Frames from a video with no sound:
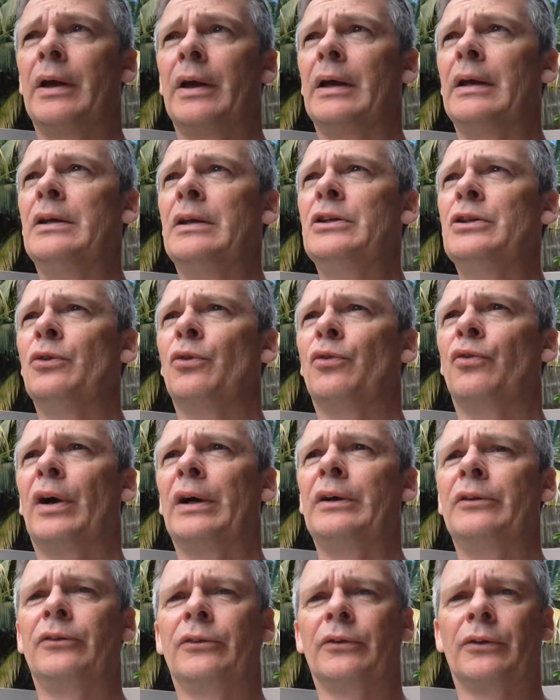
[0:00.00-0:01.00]
that in your
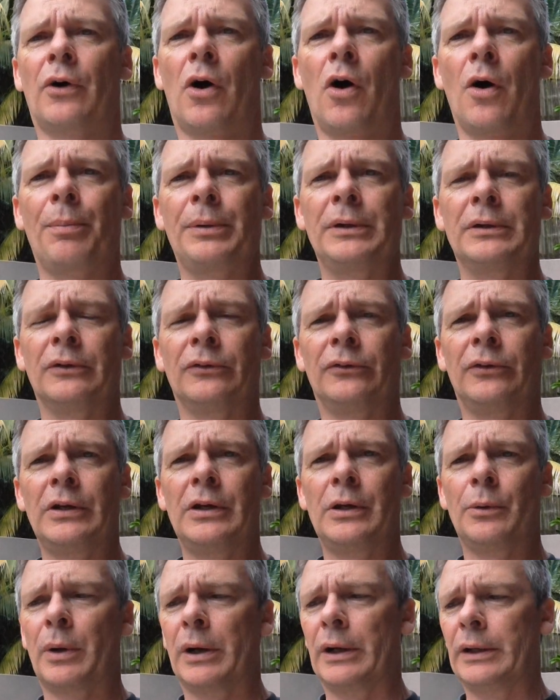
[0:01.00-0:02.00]
face sort of hoppiness
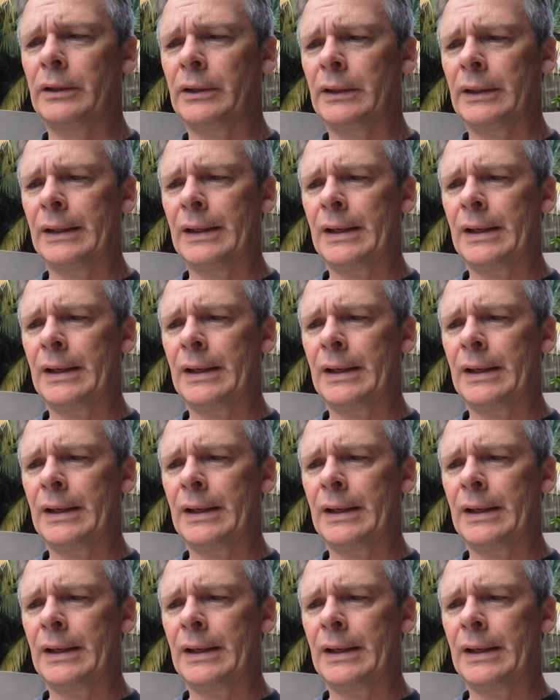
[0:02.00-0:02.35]
anyway,